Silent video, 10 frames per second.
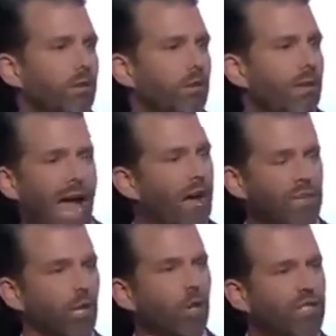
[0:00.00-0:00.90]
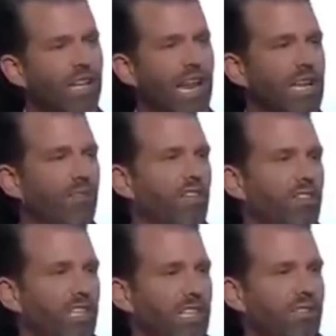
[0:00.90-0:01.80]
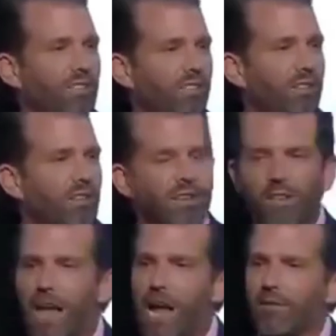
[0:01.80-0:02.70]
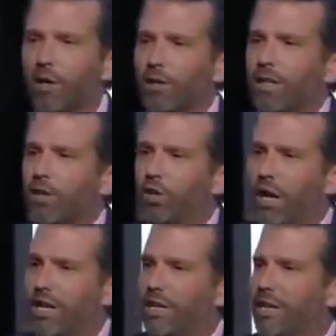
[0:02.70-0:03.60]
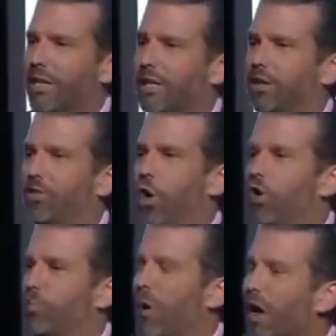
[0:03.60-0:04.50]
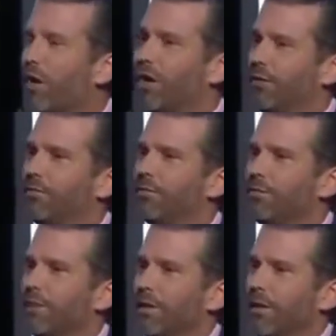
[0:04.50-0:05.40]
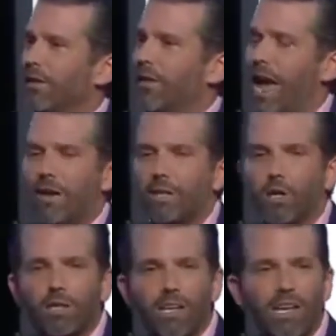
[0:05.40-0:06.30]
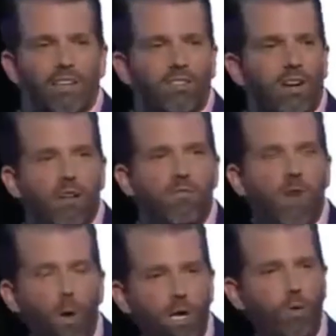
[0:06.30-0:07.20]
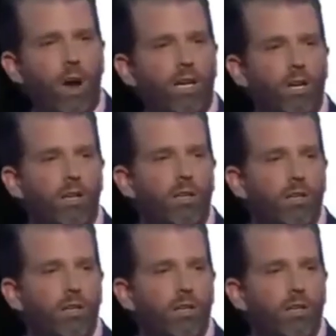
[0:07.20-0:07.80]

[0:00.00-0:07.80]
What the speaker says: they haven't looked at any of these things. They haven't looked at the shady dealings of Joe's brother. They haven't looked at his voting record.